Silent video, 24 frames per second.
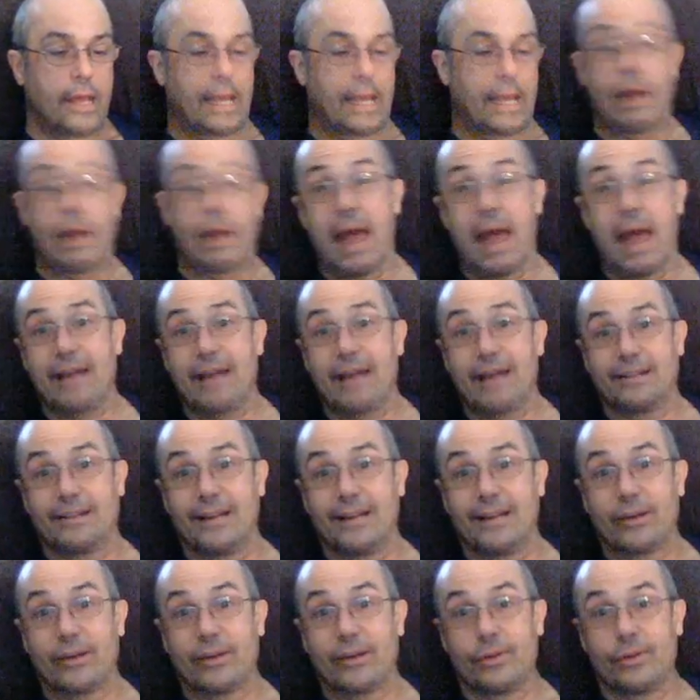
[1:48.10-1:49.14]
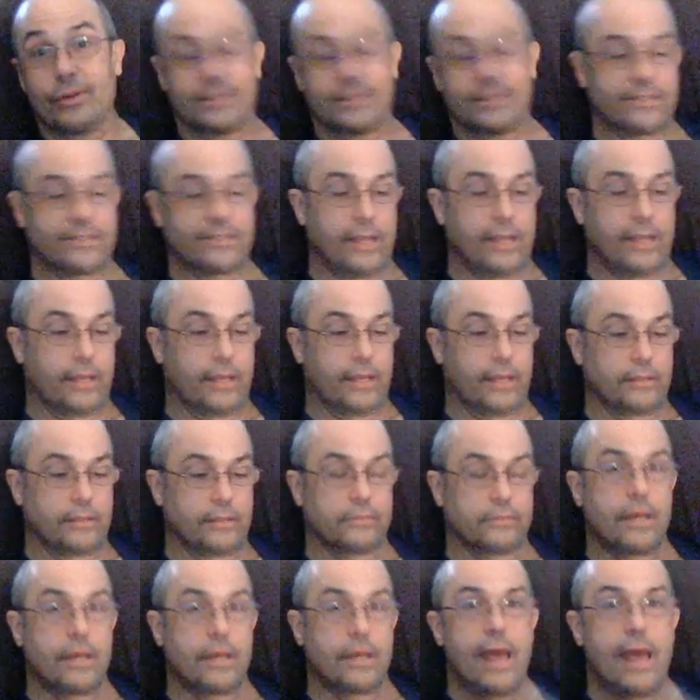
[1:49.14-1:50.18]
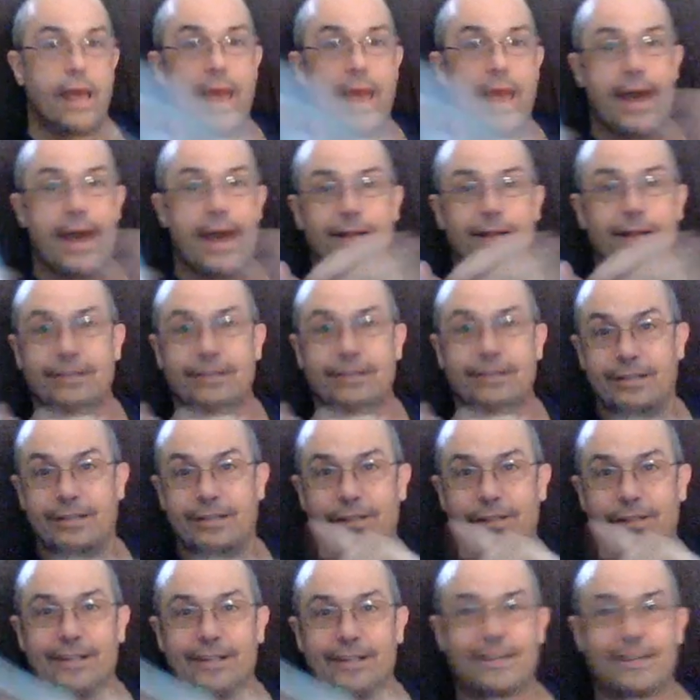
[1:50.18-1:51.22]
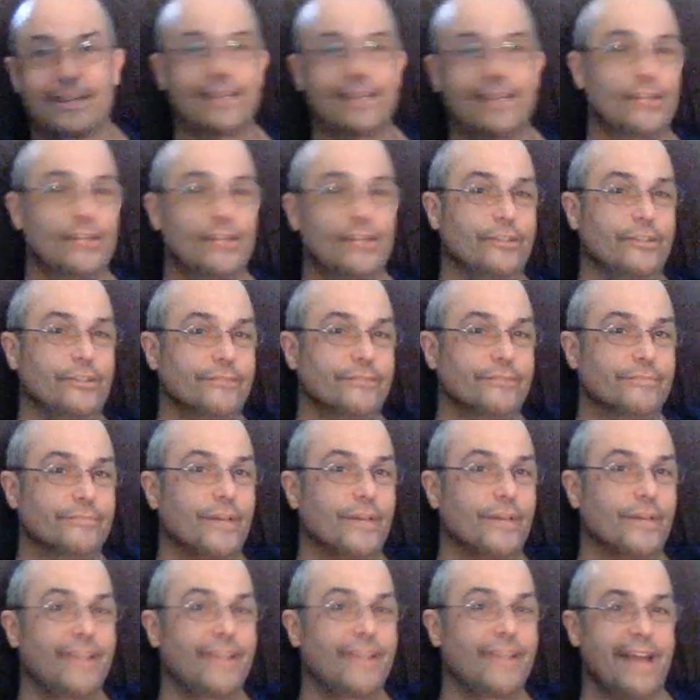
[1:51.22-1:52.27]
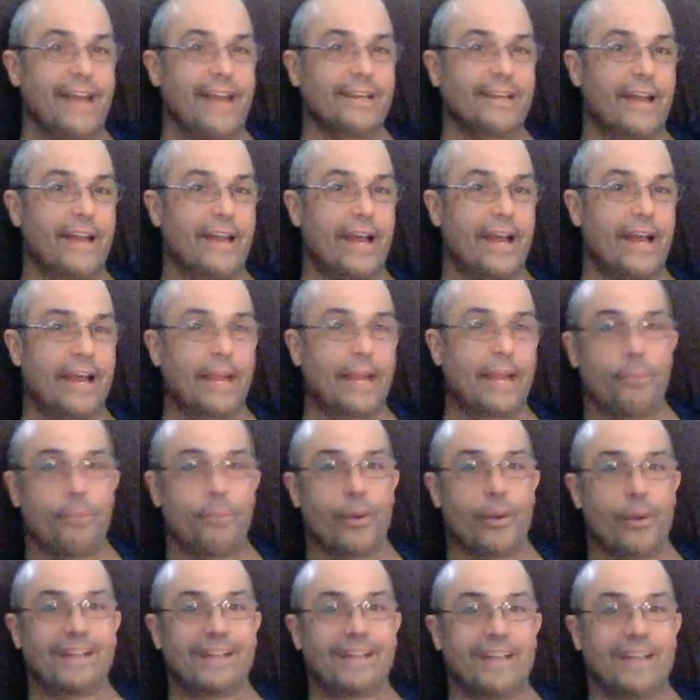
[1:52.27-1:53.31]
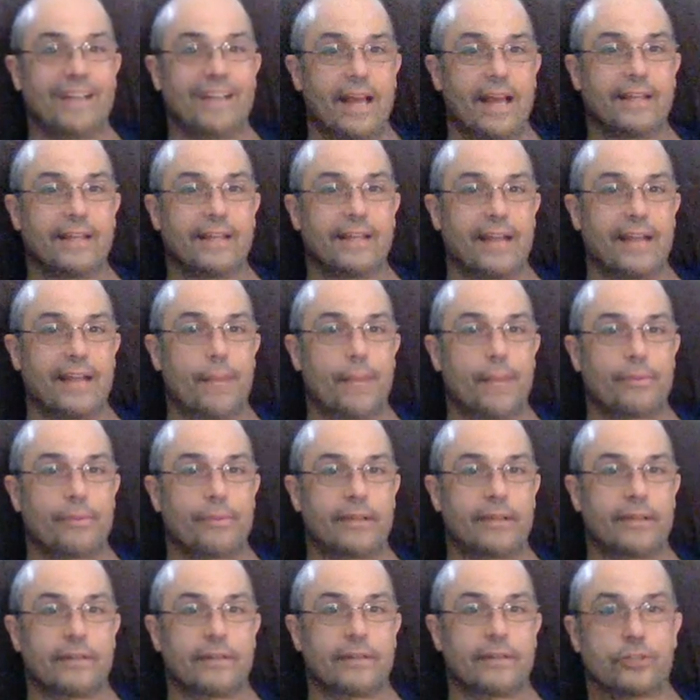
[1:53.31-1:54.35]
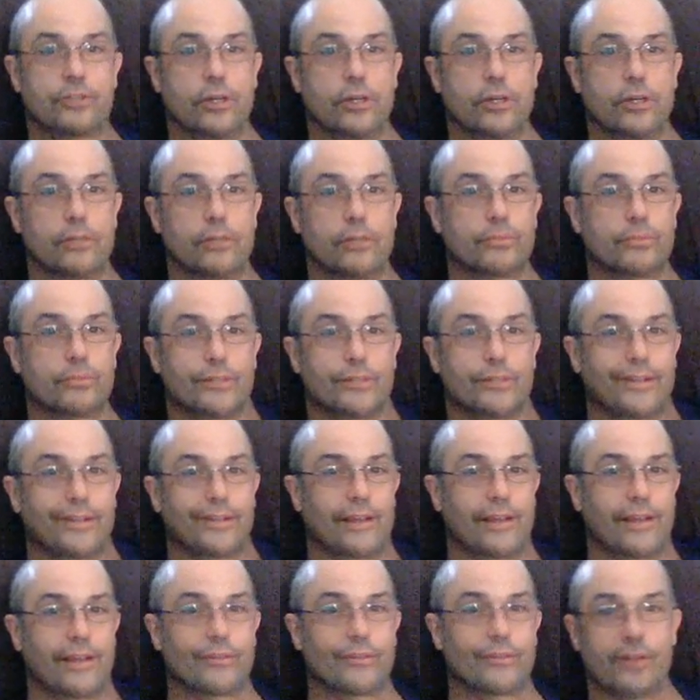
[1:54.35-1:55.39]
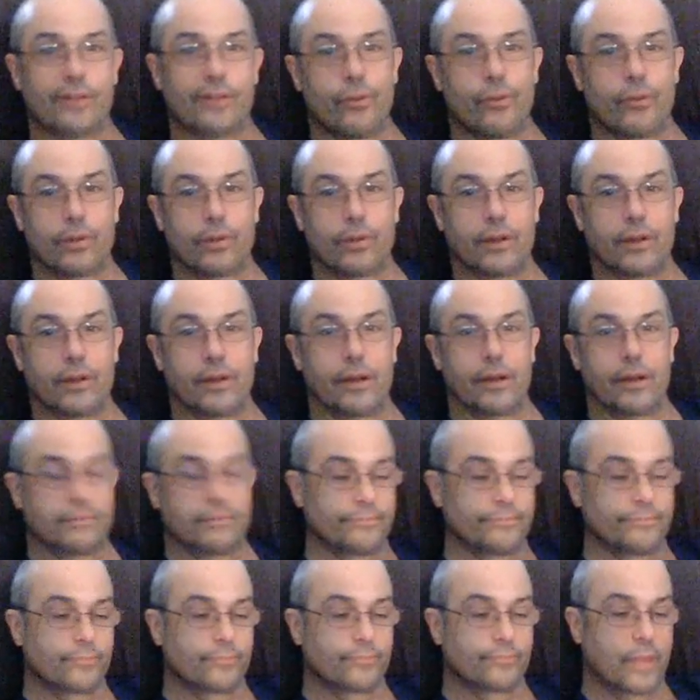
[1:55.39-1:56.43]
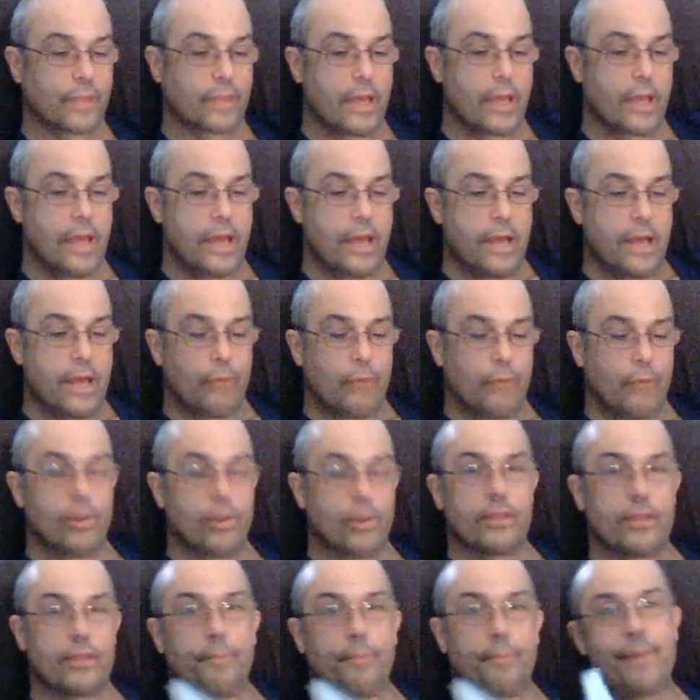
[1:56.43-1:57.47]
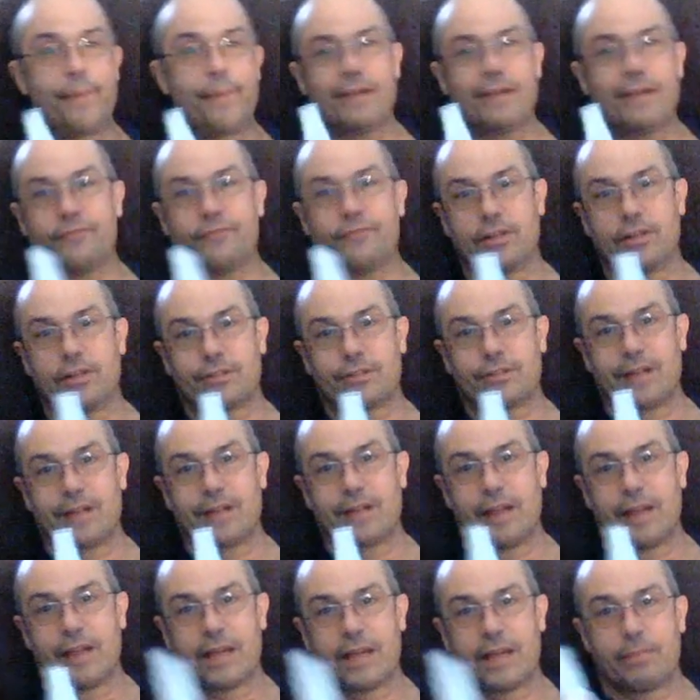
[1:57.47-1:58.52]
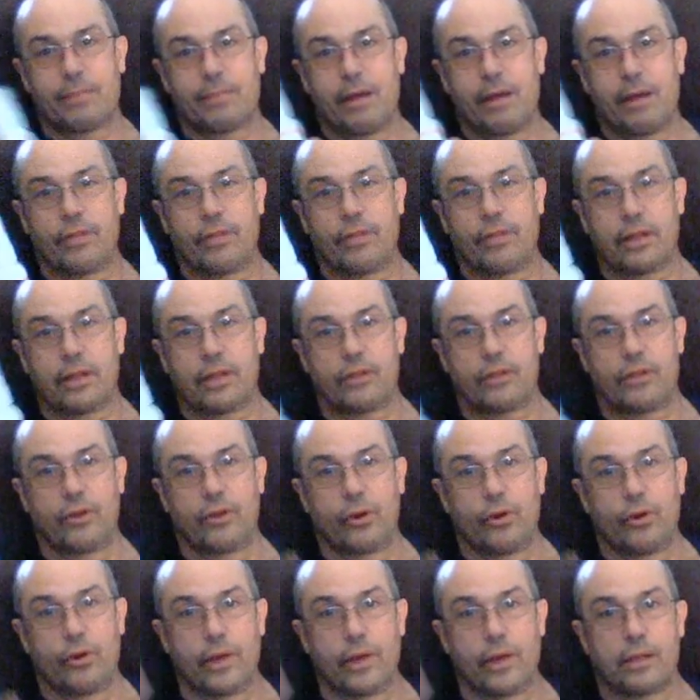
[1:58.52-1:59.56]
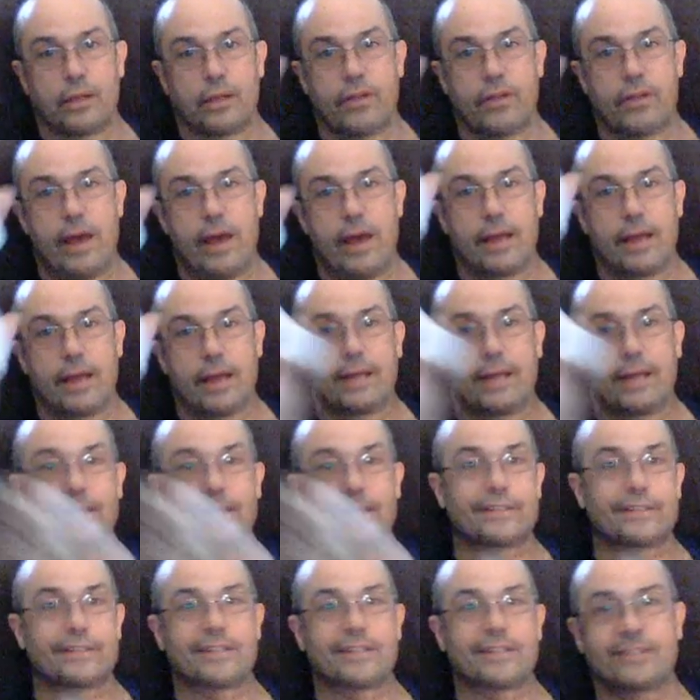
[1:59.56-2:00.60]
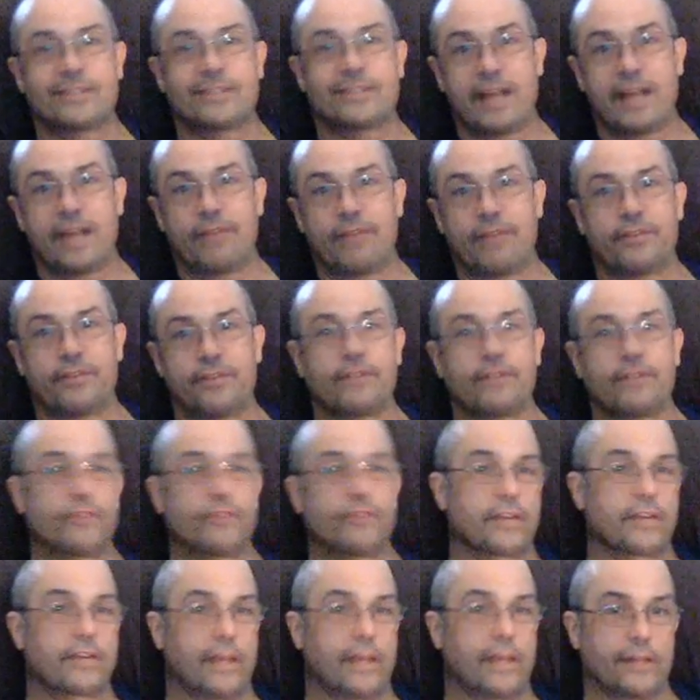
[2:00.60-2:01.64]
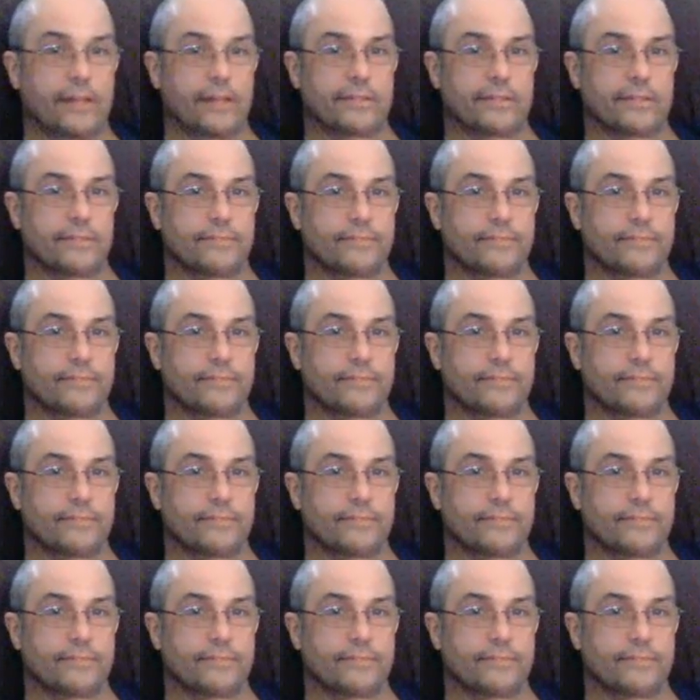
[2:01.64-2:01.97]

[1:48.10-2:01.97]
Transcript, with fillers: And it's not going to sting. And it's still going to kill 99.99% of germs, just like those other ones are. One of the best features I like about this, though, is that it is safe for kids.